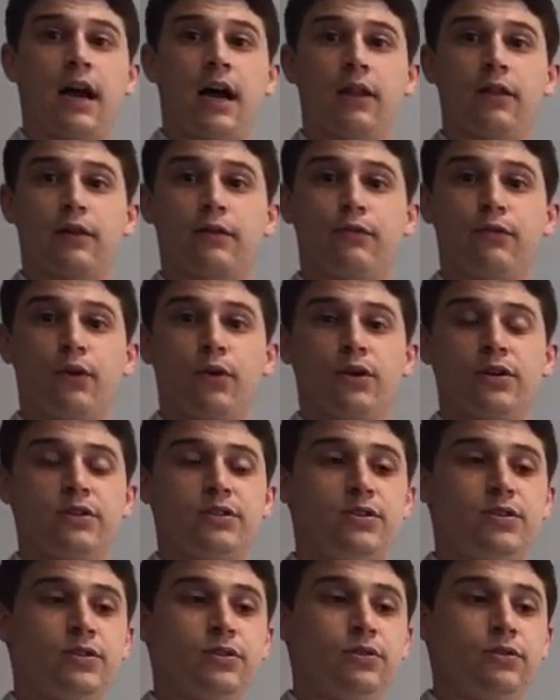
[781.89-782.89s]
I look
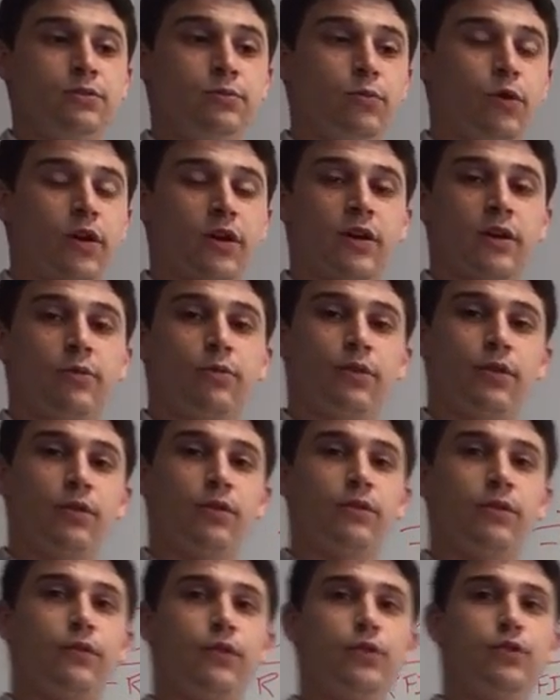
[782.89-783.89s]
forward to working with you in the